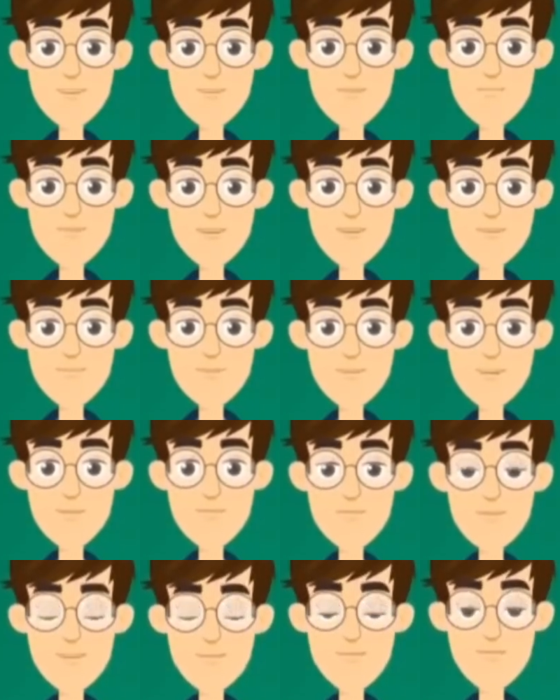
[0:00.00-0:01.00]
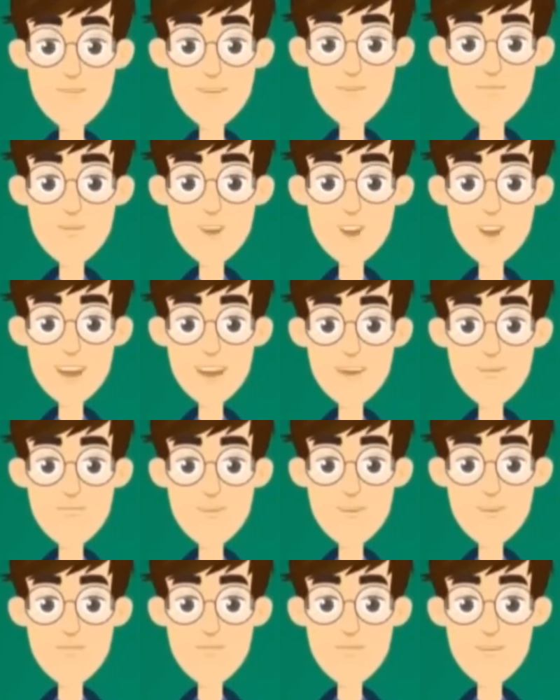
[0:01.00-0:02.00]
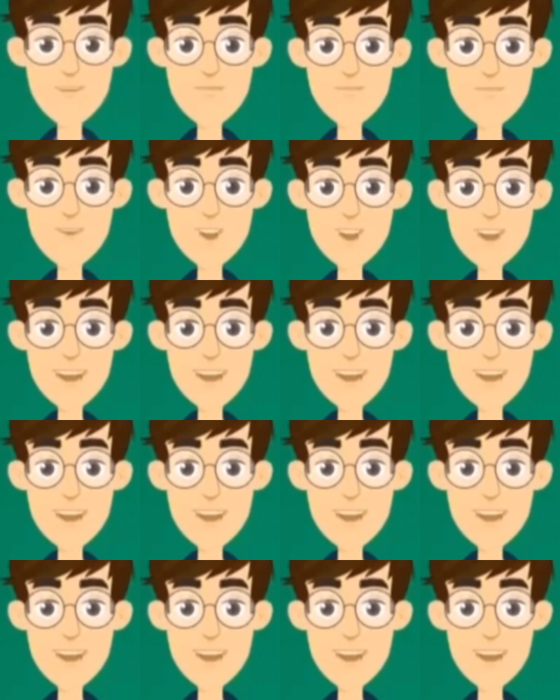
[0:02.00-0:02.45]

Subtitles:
Now, let's proceed